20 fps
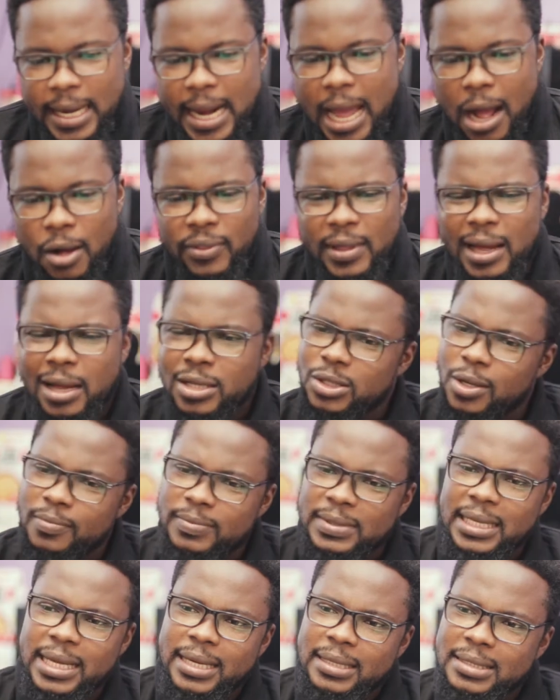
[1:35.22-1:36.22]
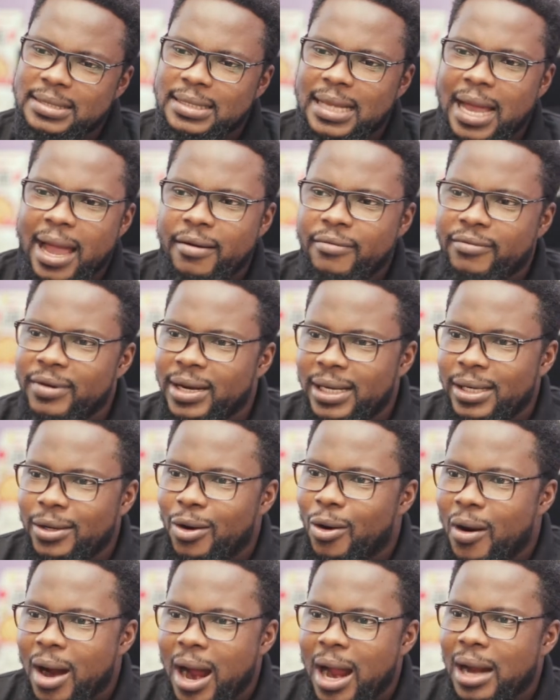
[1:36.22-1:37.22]
now that's some things that I really
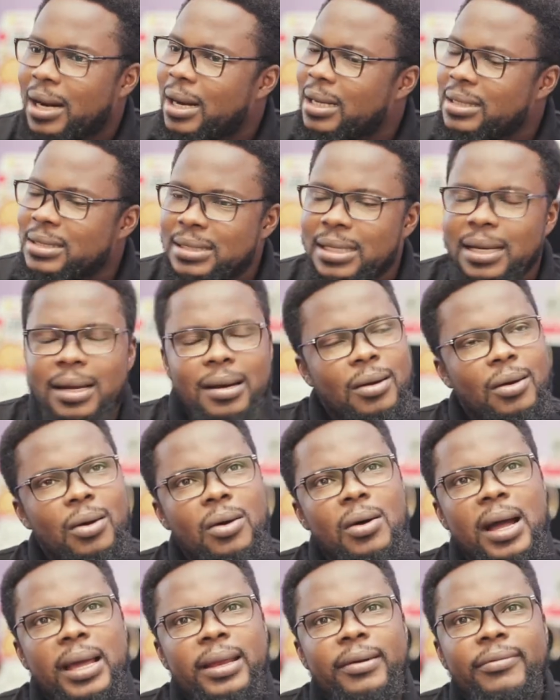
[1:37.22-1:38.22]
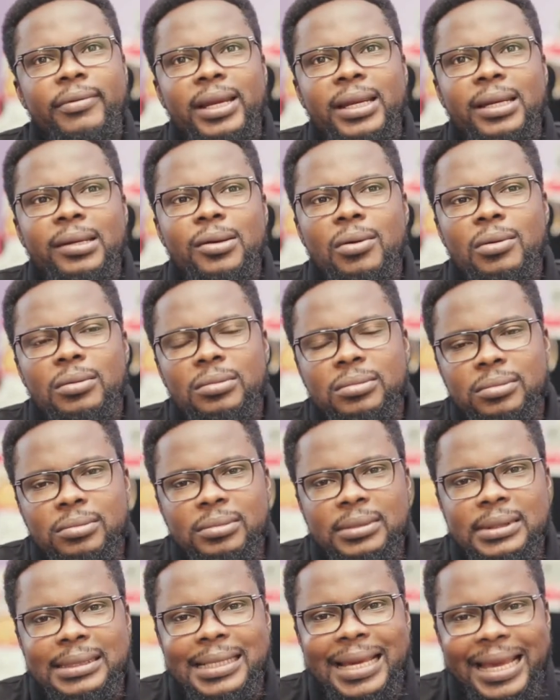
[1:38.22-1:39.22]
don't understand or I really don't
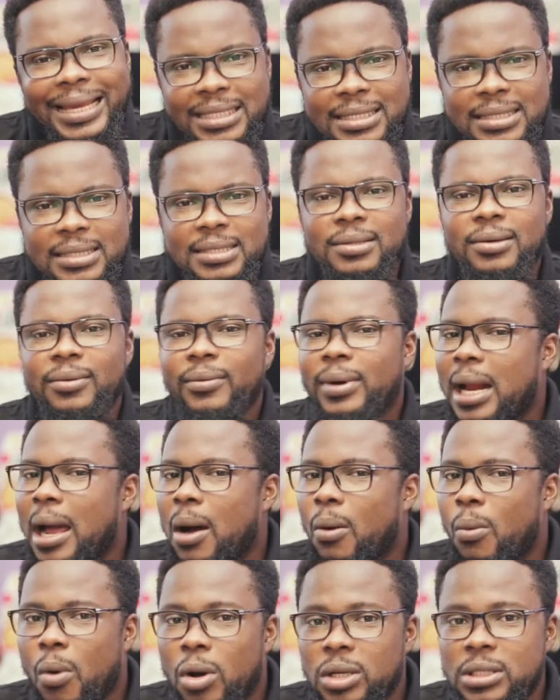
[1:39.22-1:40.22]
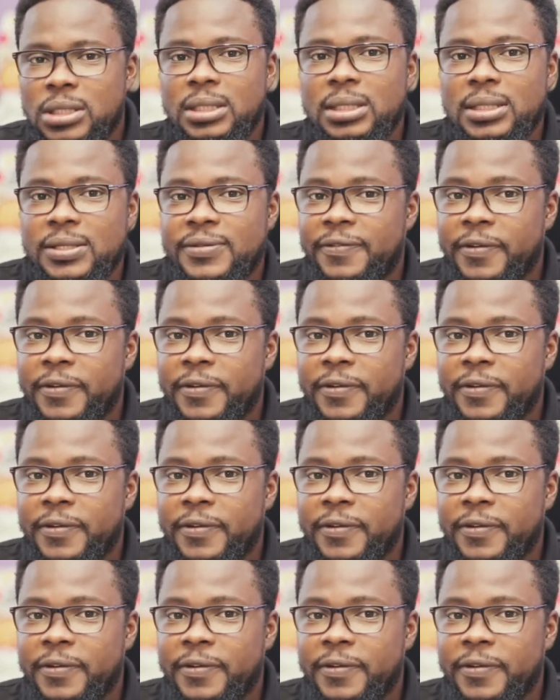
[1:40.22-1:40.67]
get when I watch this